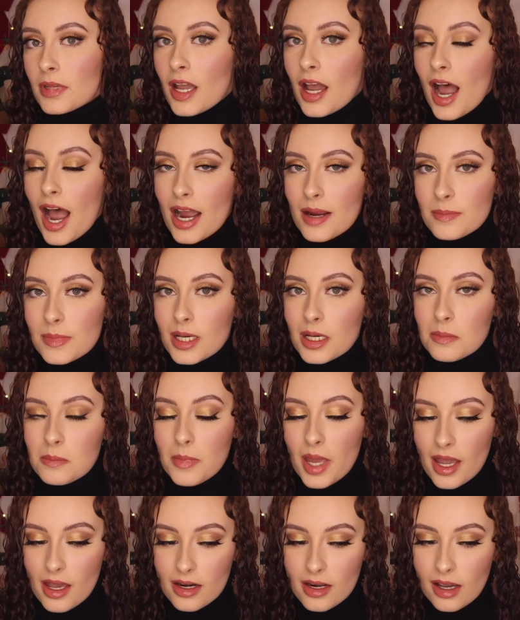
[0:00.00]
I'm not
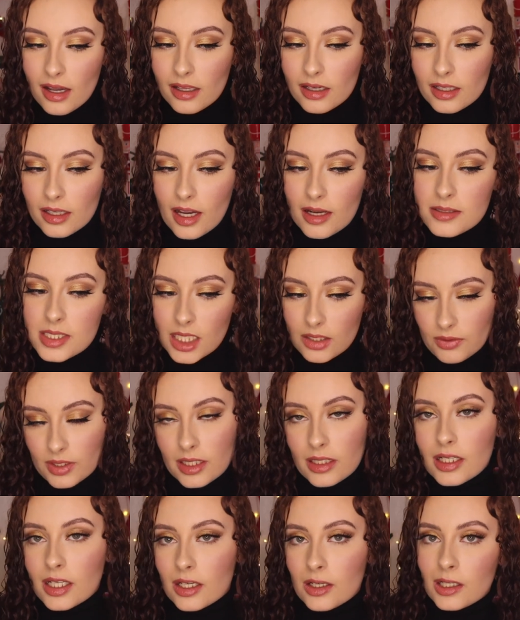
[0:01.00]
mad at it. I
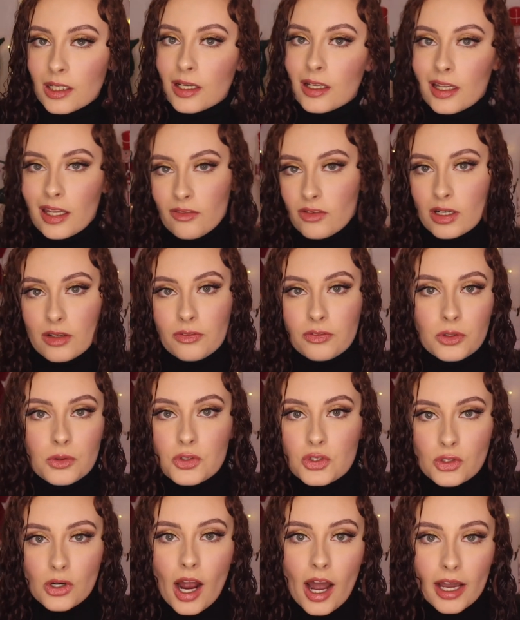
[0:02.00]
definitely need to go give it a few
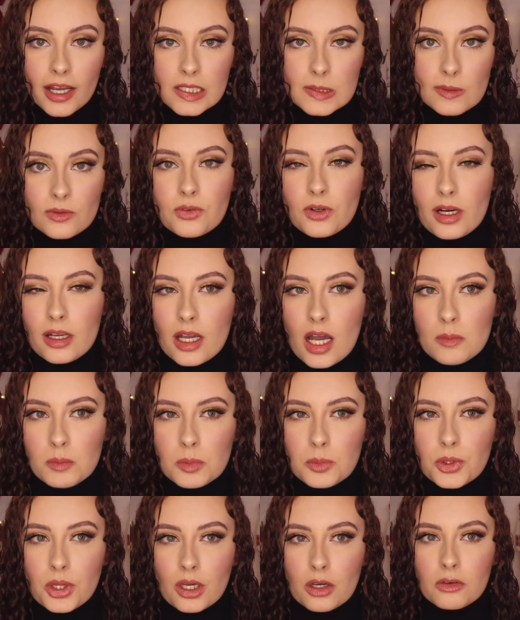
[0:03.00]
tries before I come up
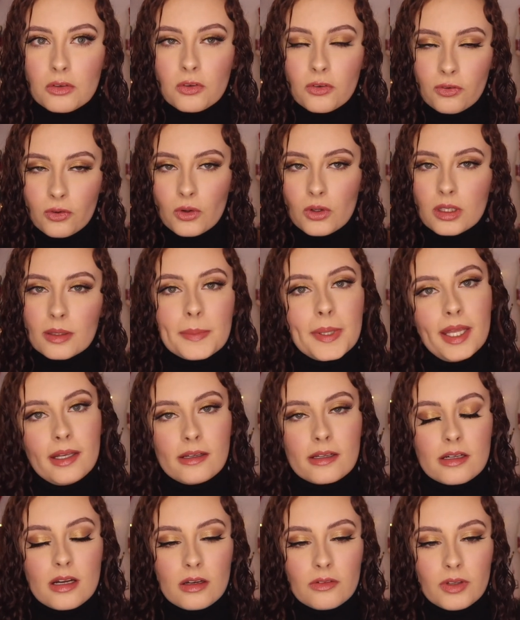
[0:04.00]
with like a full
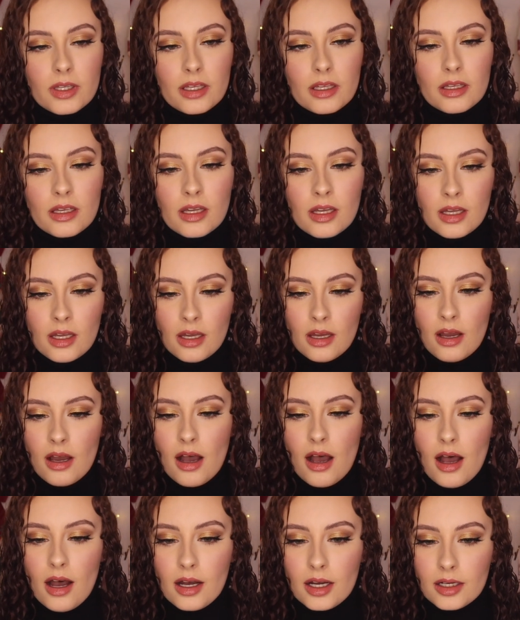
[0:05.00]
opinion of it.
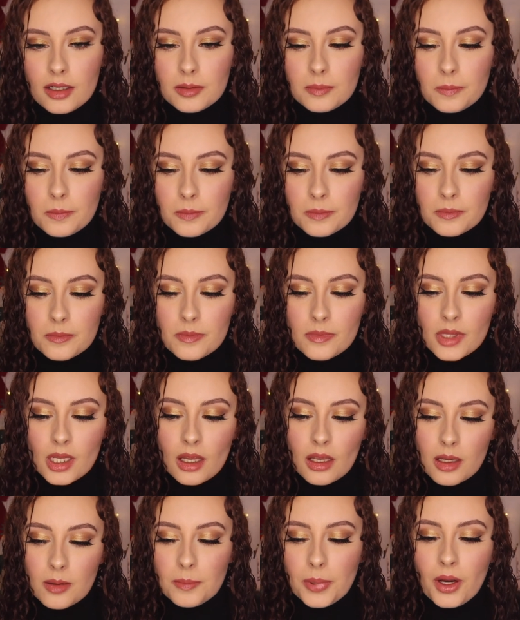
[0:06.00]

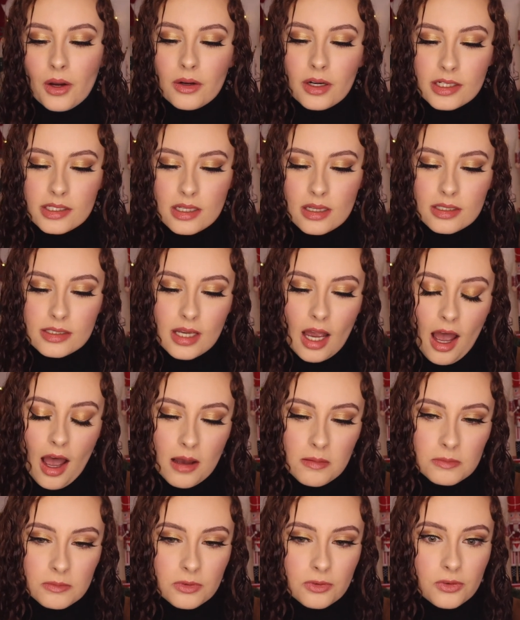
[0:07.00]
Comparing it to the
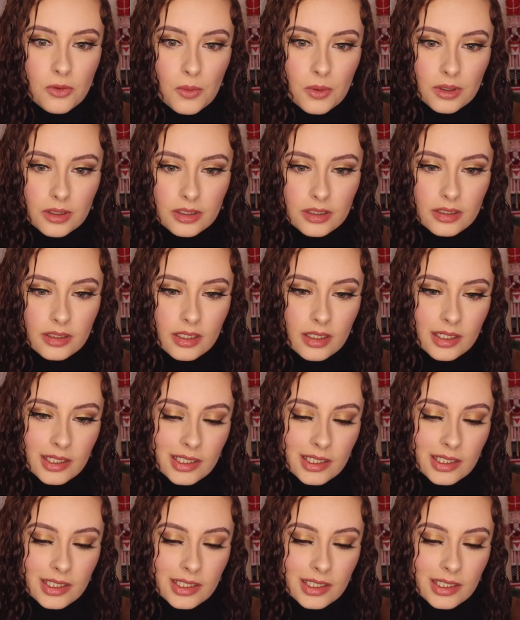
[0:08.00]
Tom Ford,